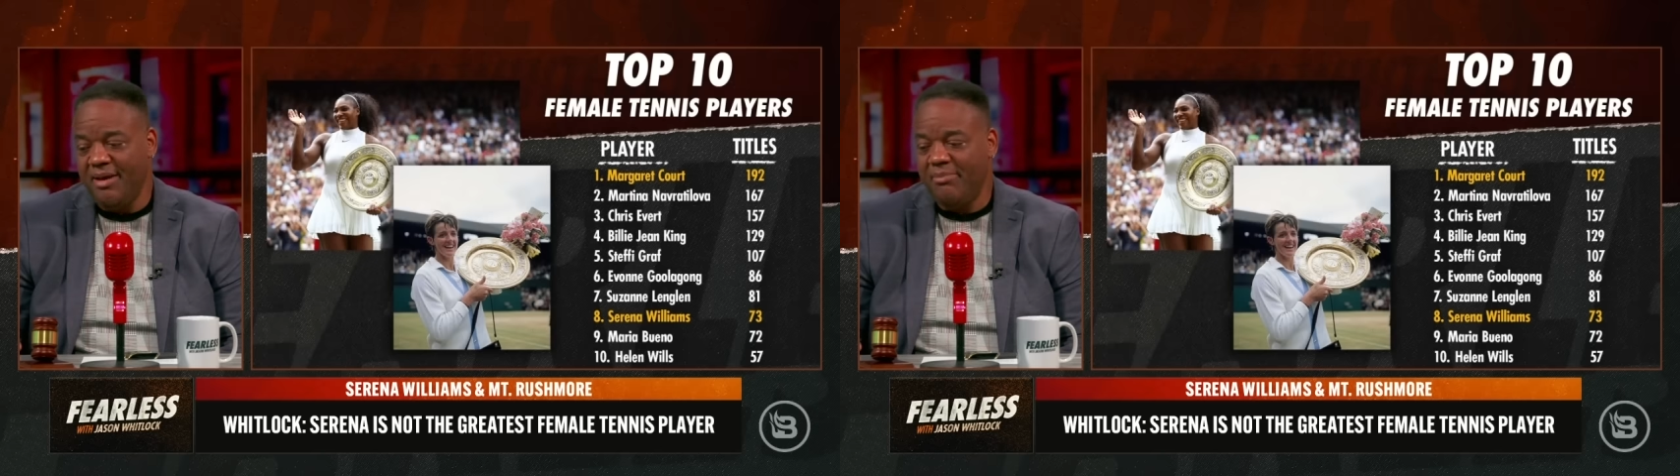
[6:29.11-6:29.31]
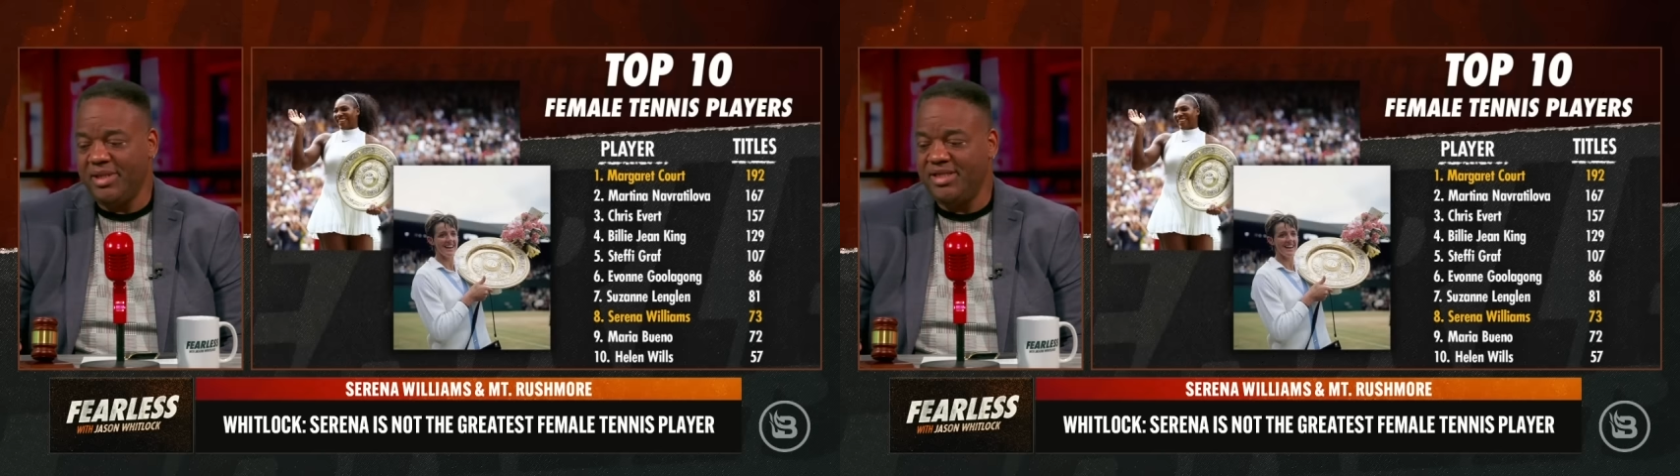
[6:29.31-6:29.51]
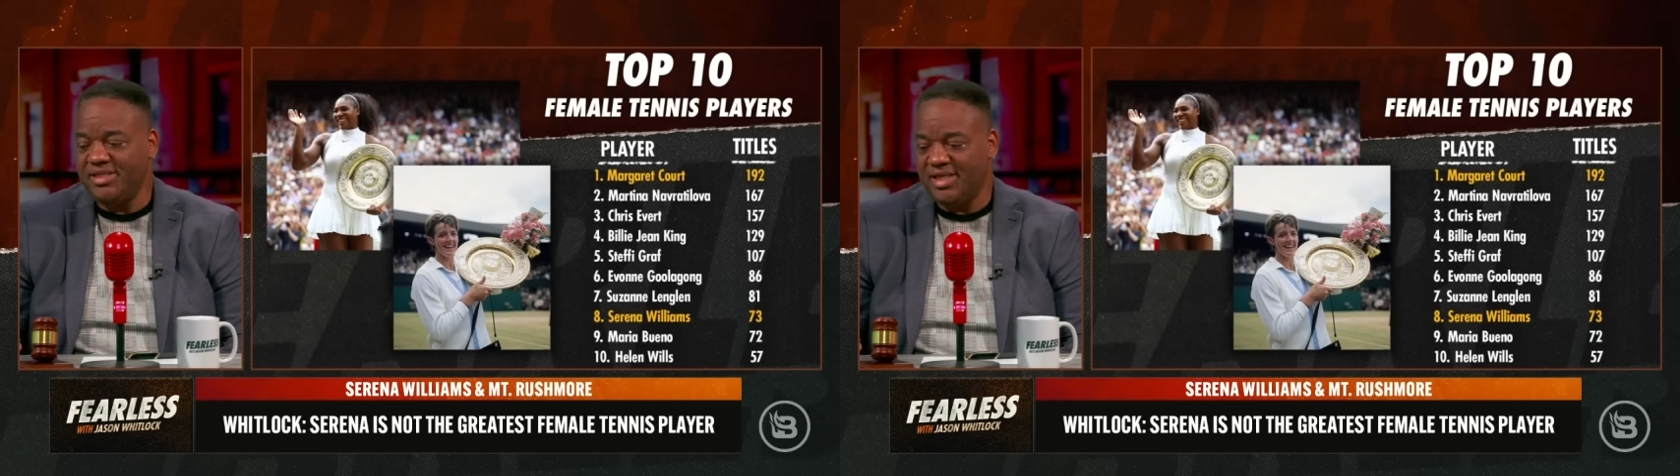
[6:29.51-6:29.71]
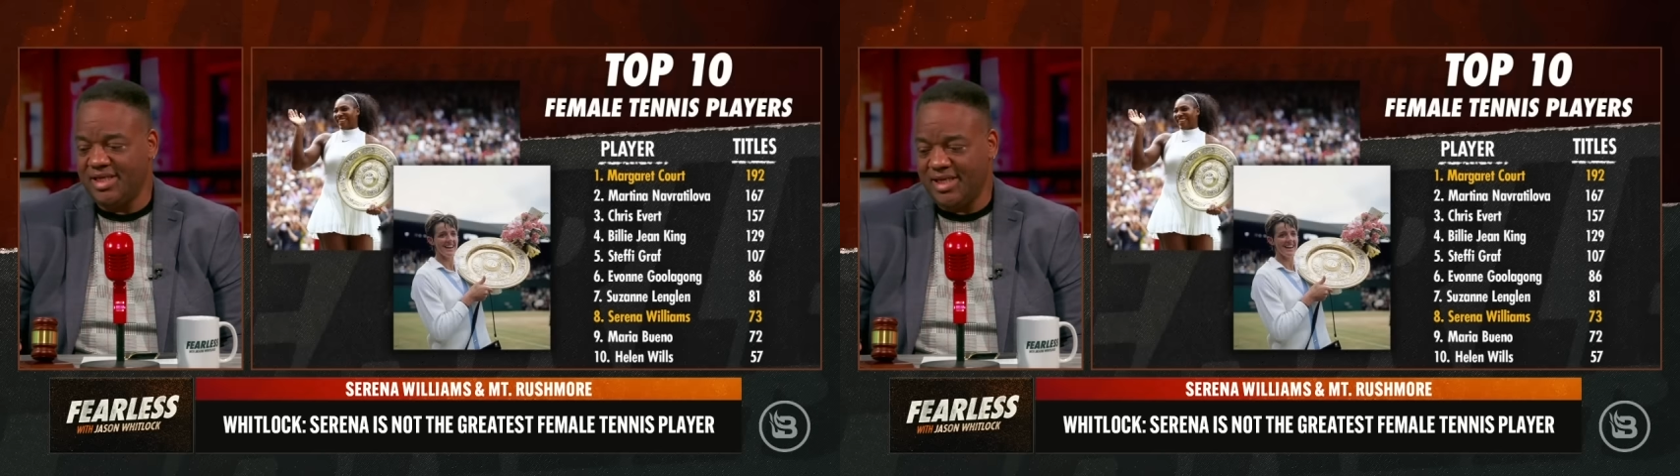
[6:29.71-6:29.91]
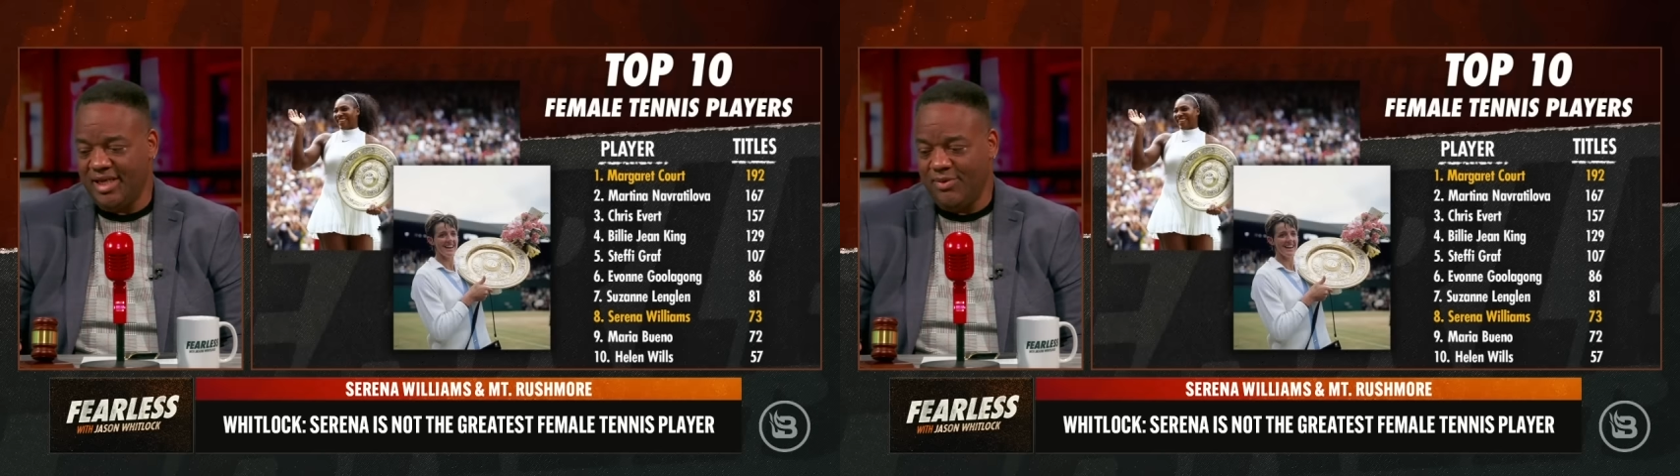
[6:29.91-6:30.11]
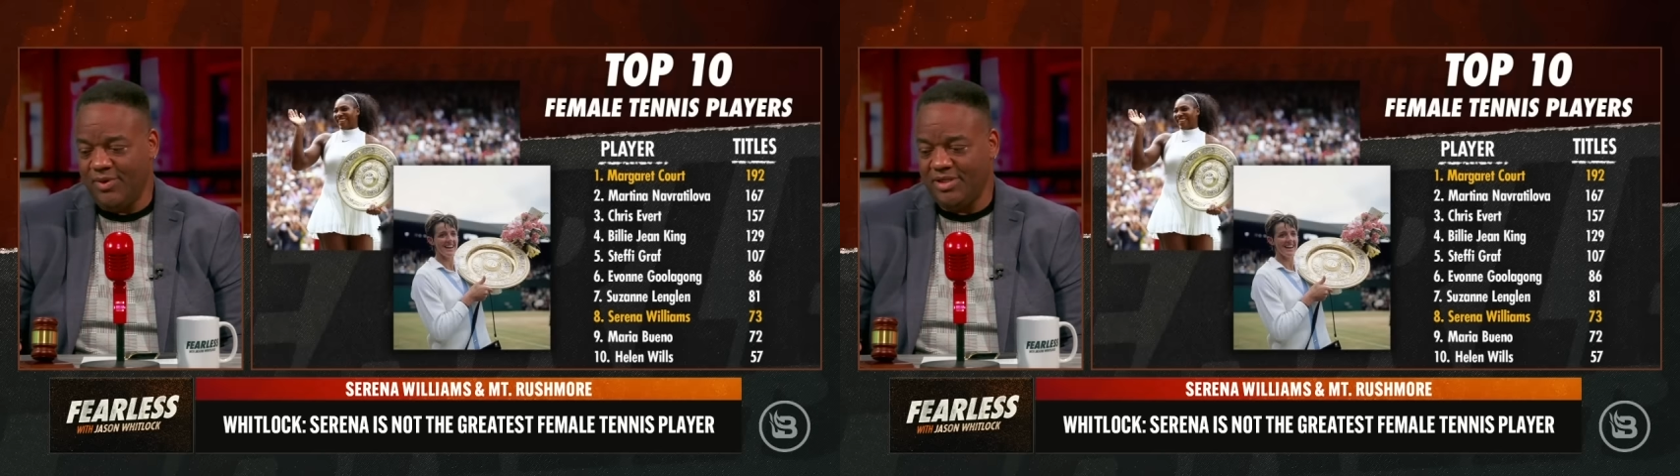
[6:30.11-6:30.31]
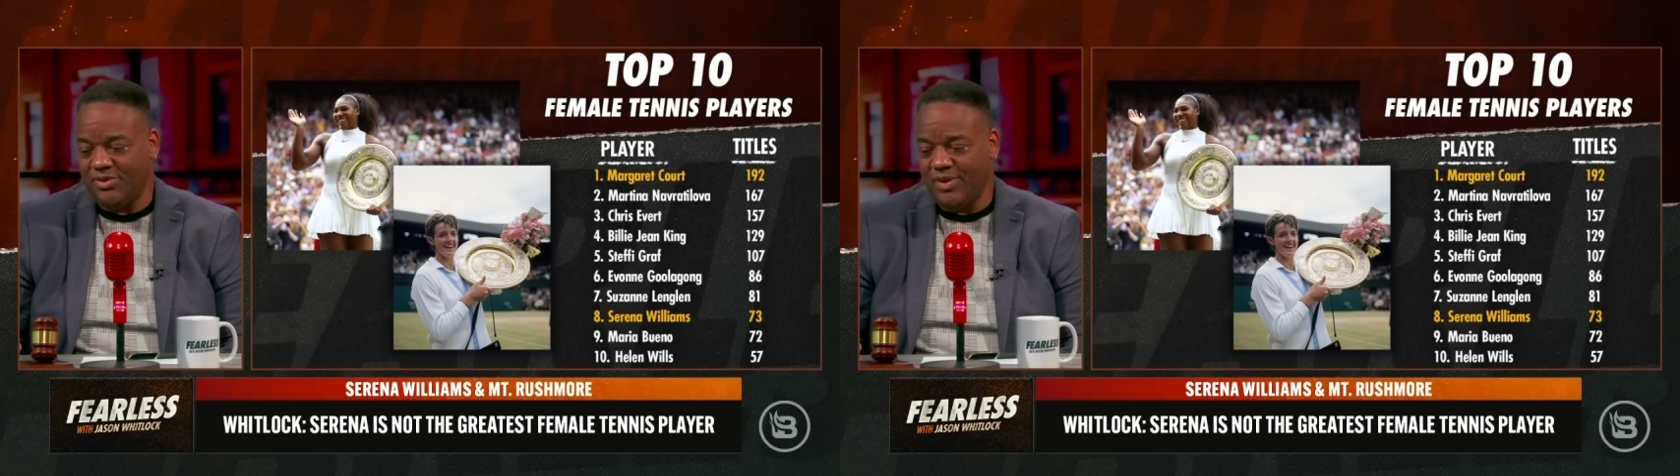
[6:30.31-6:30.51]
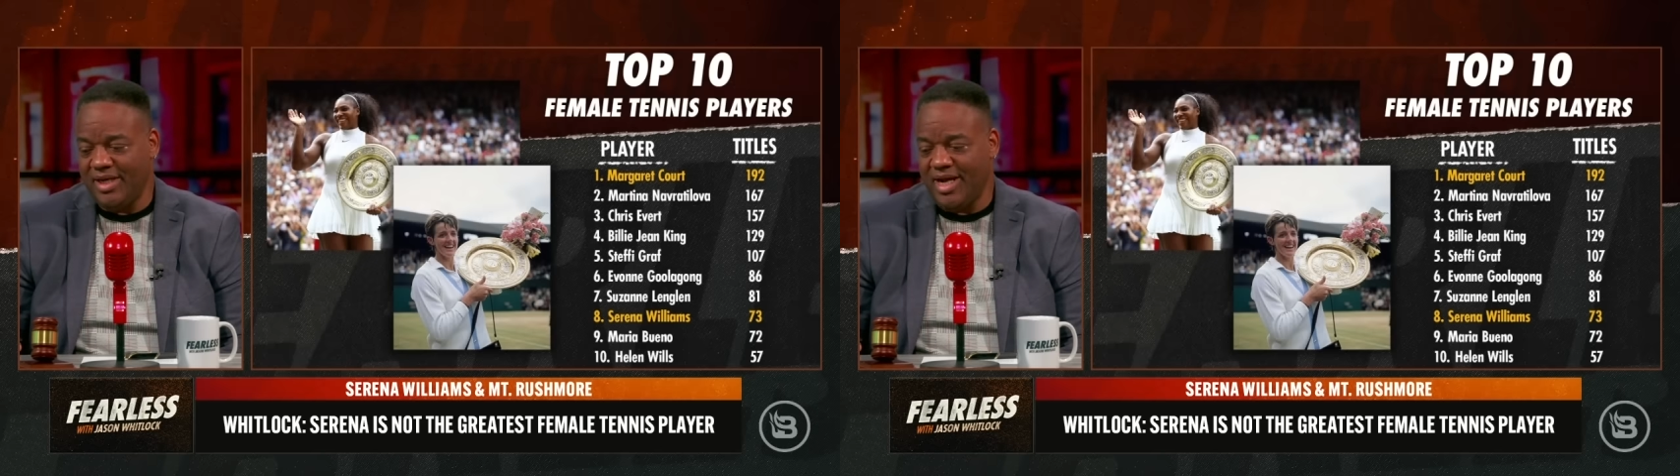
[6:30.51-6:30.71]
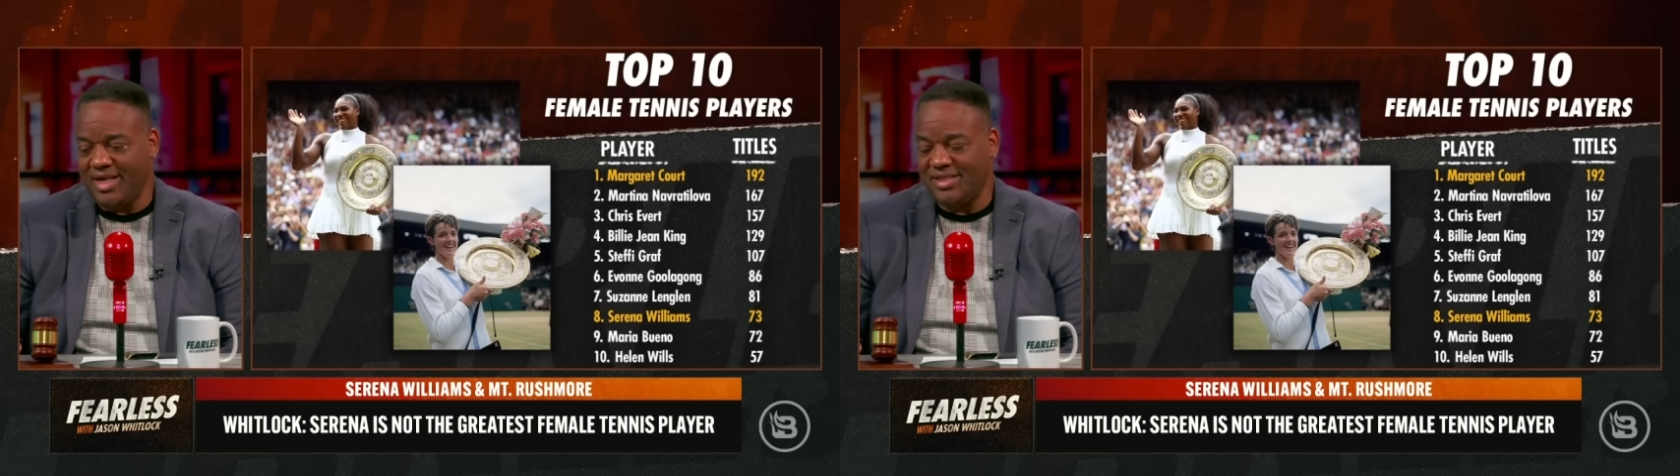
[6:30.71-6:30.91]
Billie Jean King, 129.